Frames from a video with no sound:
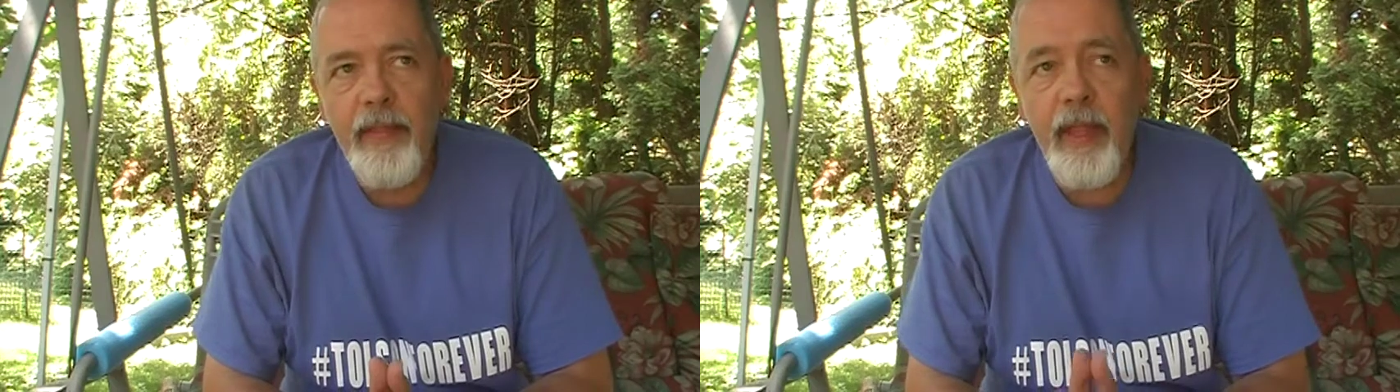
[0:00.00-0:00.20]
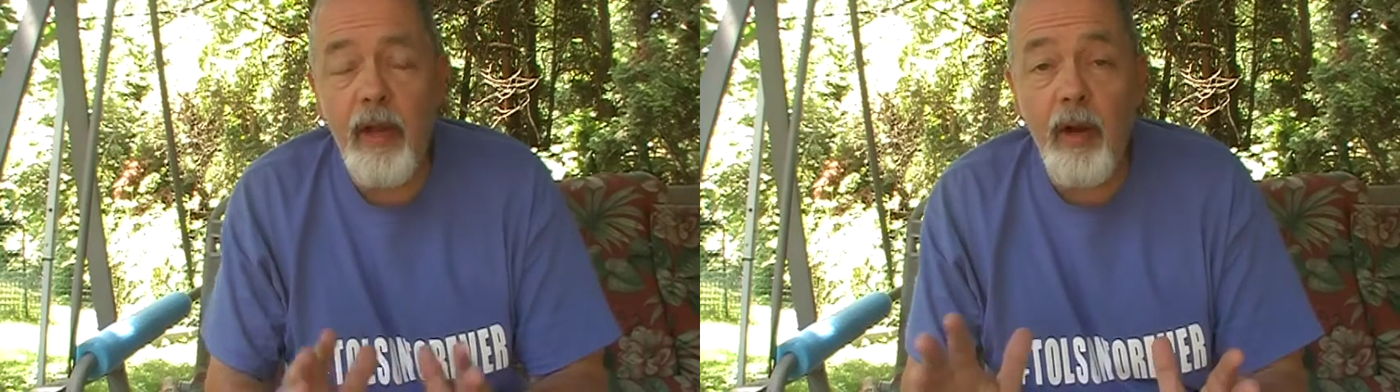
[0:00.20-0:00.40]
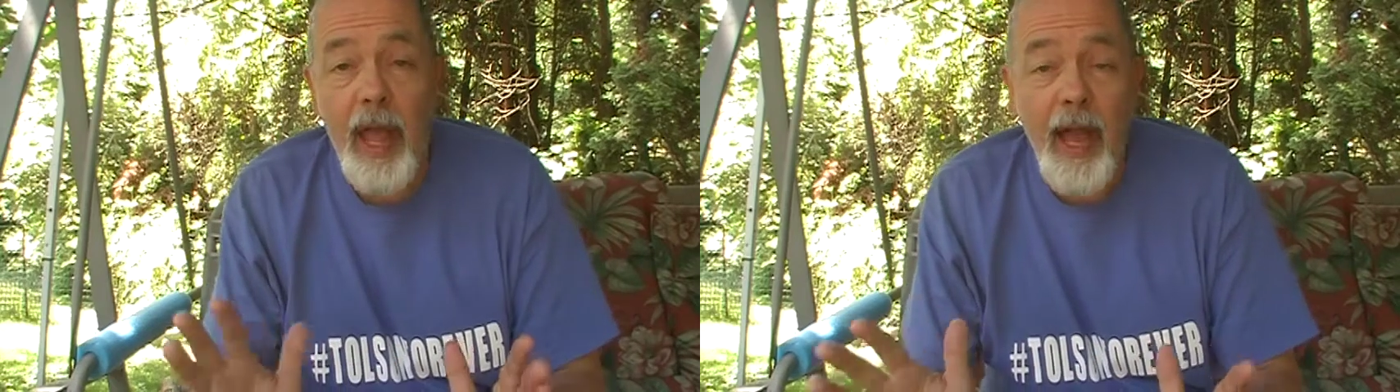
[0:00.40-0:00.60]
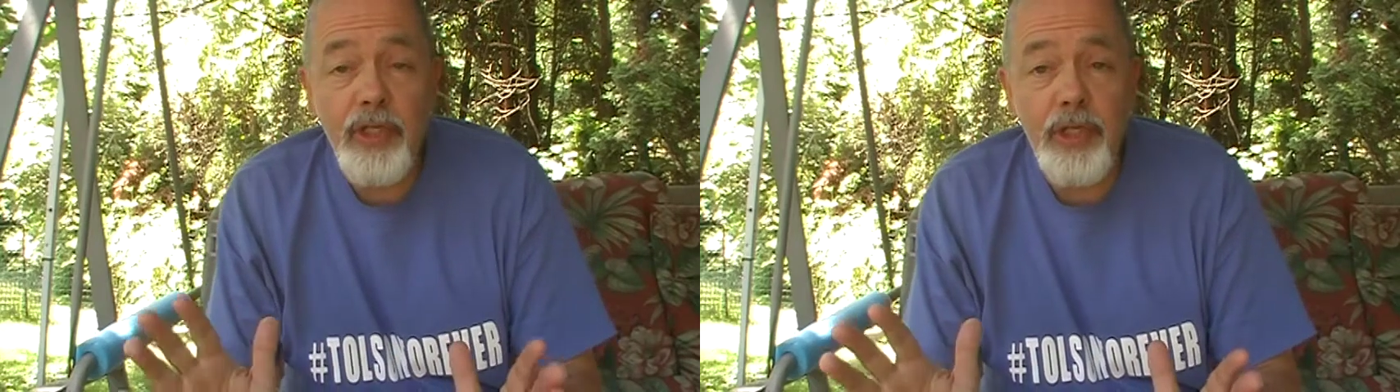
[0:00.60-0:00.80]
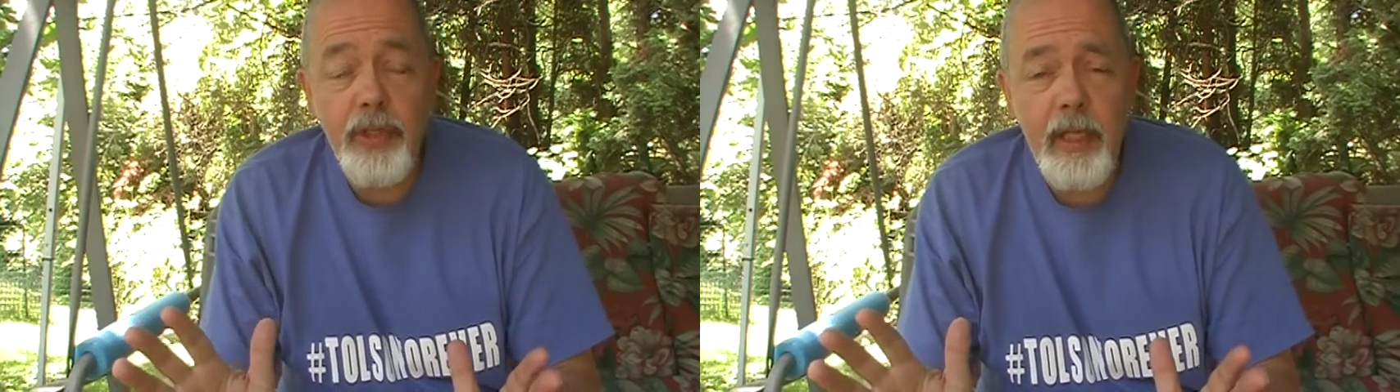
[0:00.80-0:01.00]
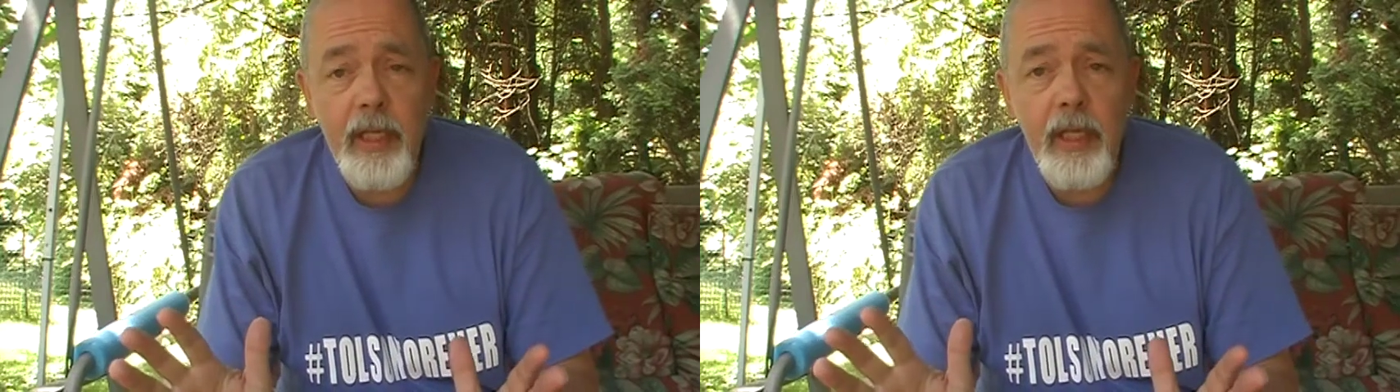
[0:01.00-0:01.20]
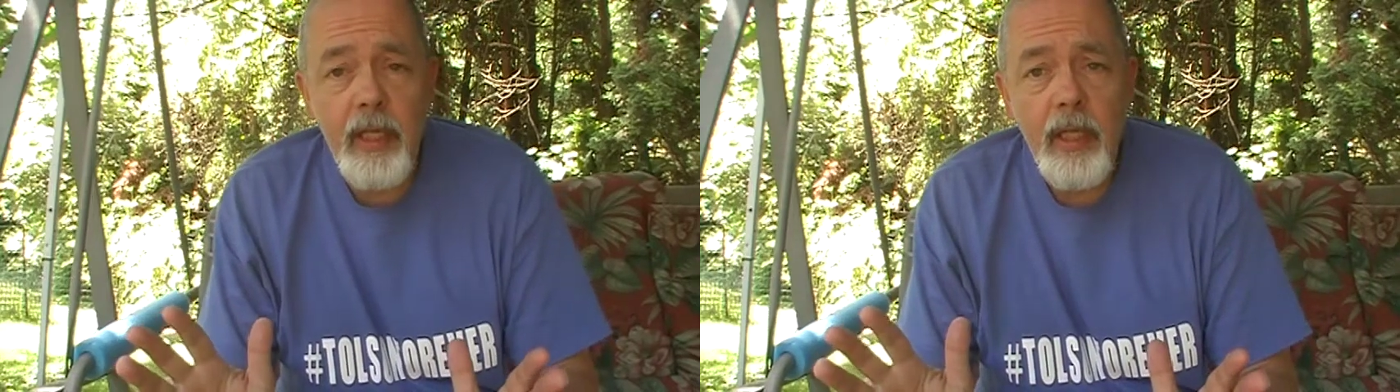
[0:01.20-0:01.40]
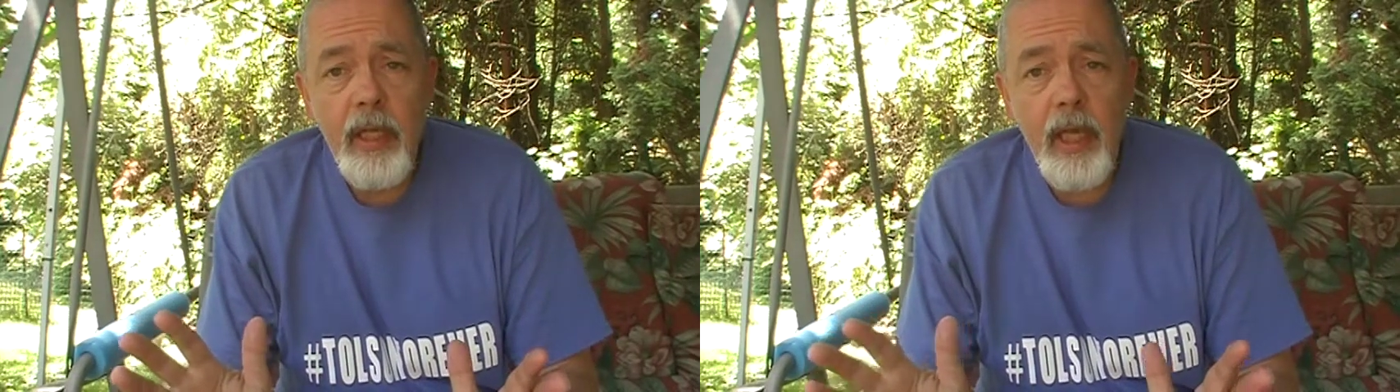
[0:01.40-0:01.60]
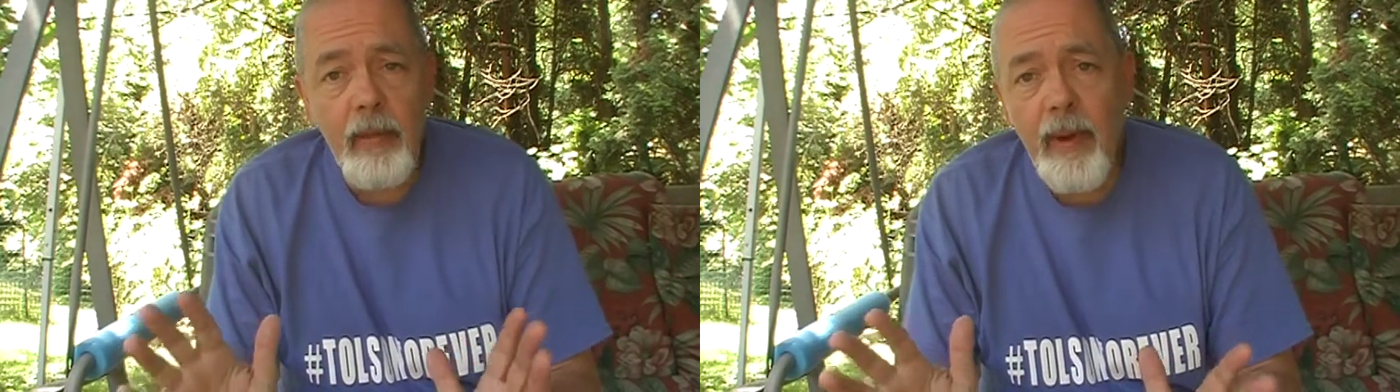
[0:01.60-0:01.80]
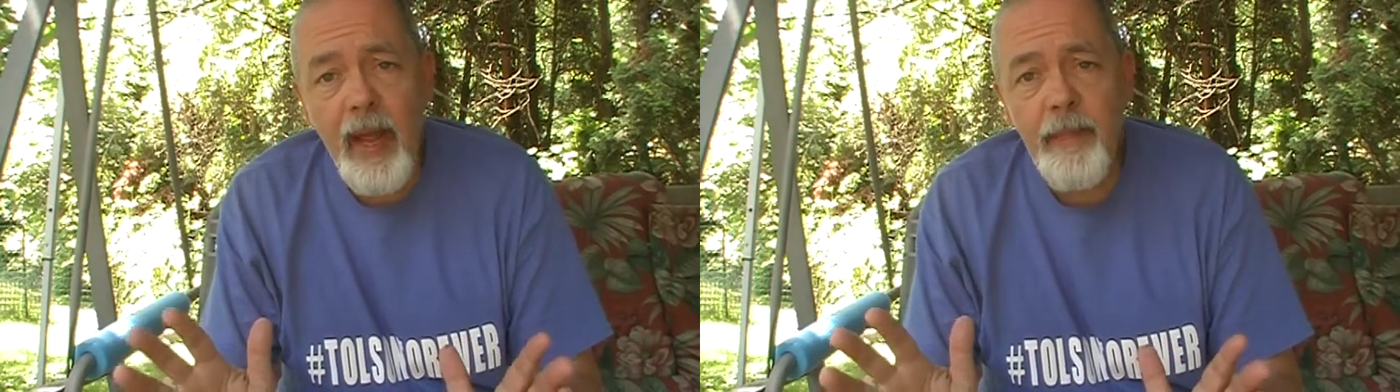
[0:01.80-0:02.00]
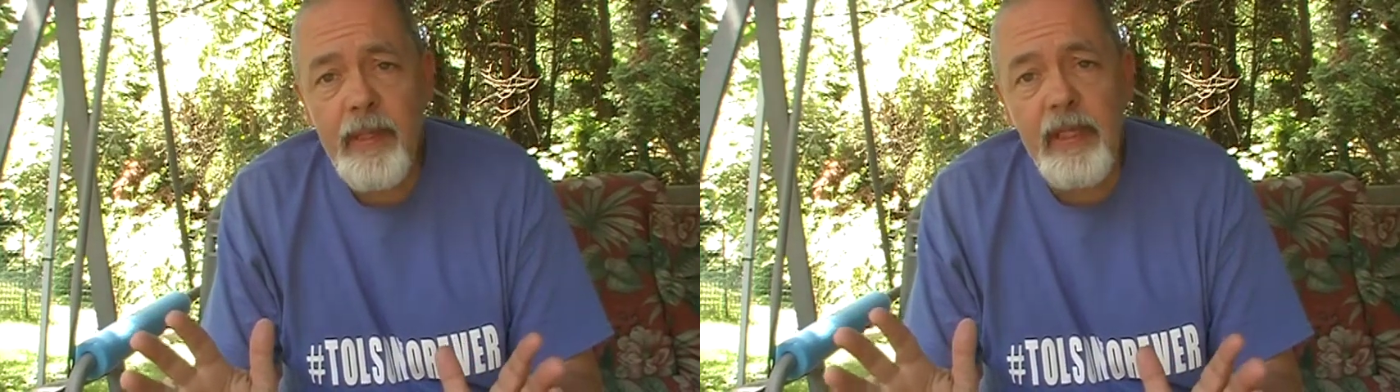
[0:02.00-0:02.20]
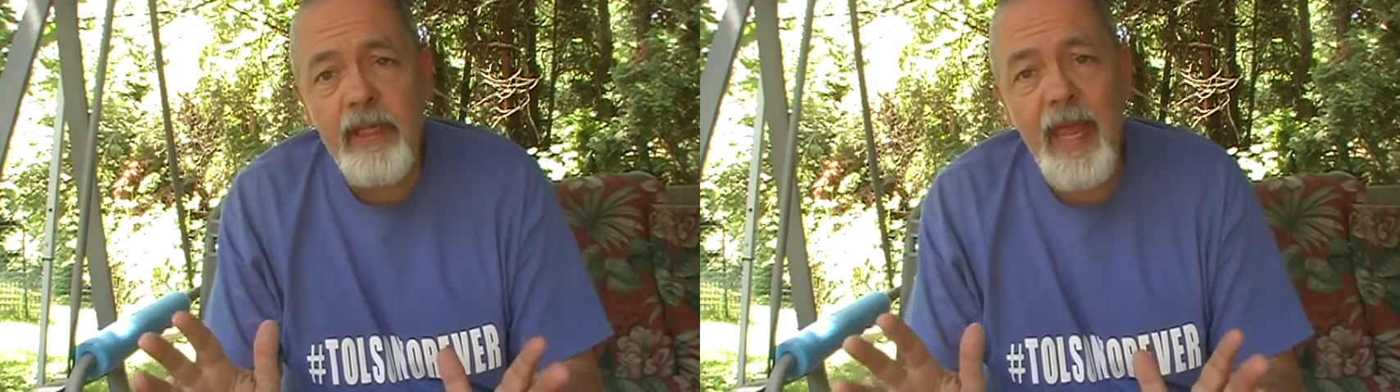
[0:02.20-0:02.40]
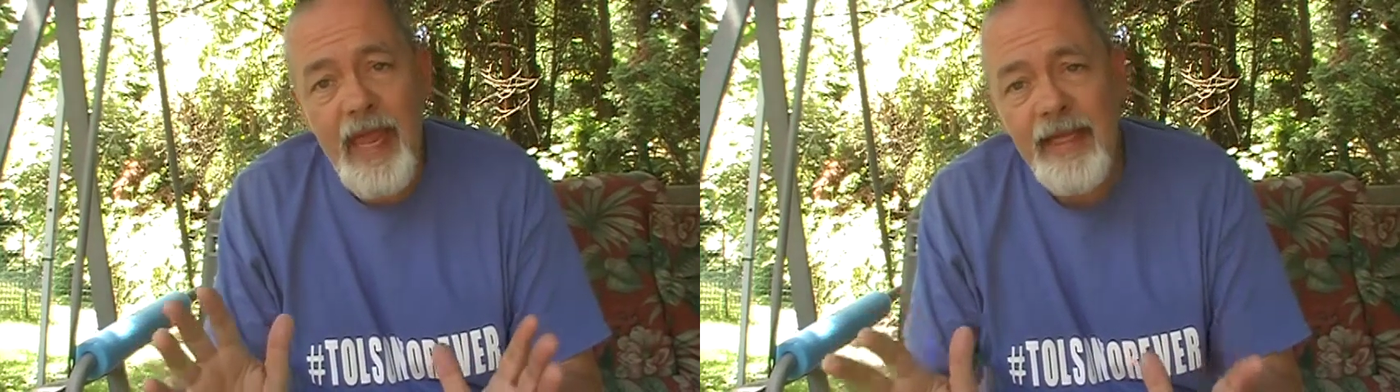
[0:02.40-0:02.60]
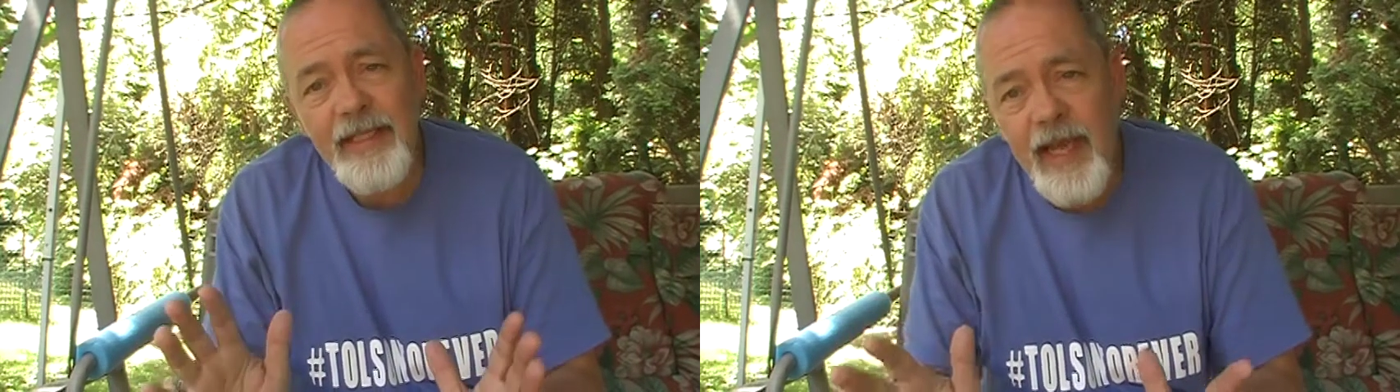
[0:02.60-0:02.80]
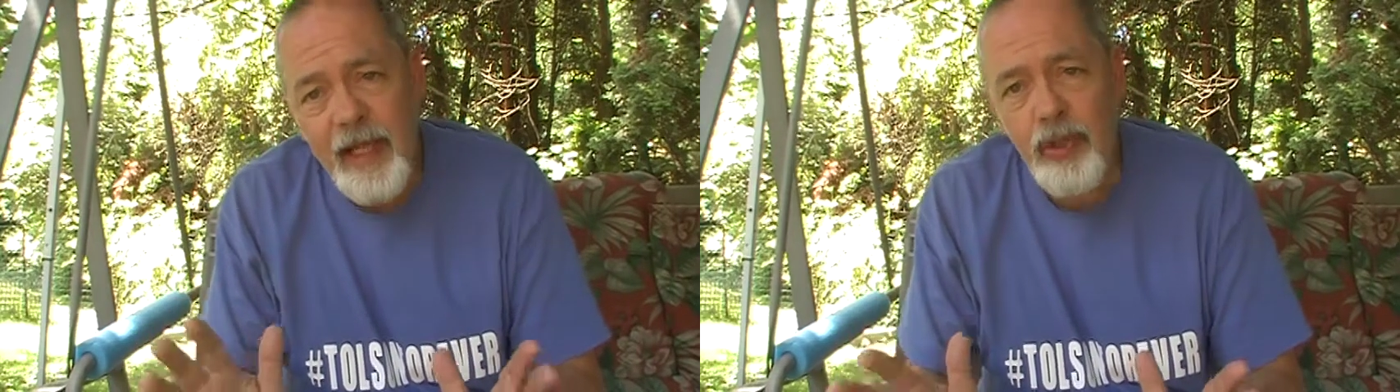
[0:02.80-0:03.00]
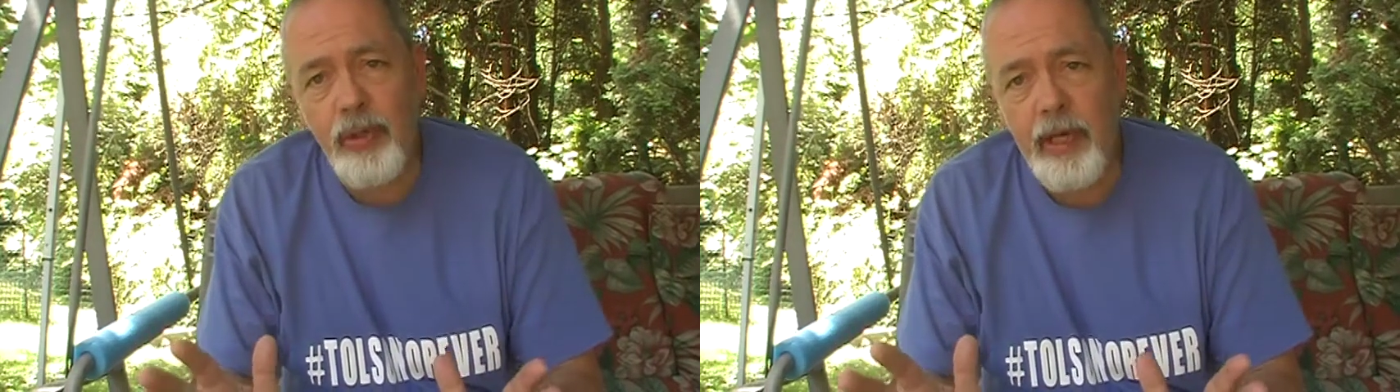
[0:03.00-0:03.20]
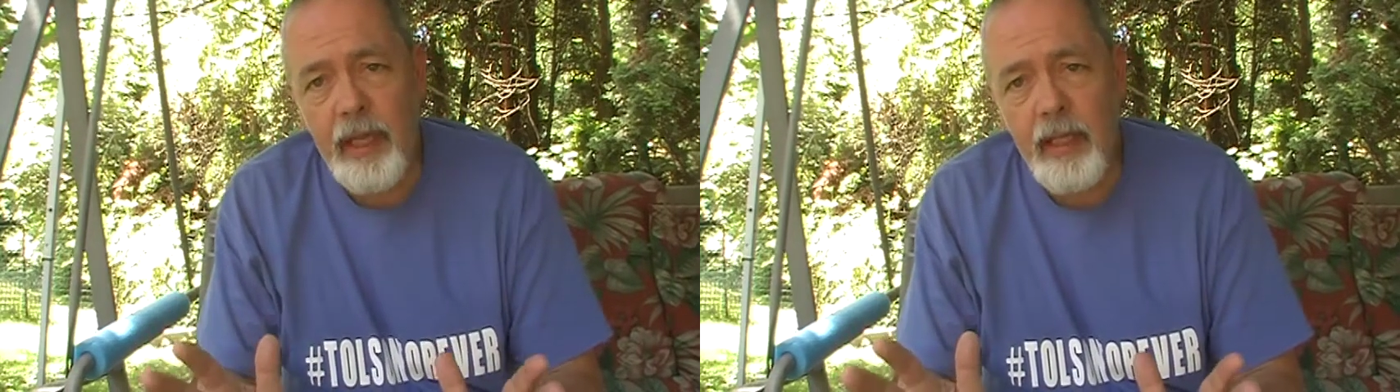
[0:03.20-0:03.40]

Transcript: They are actually, in my opinion, anti-learning,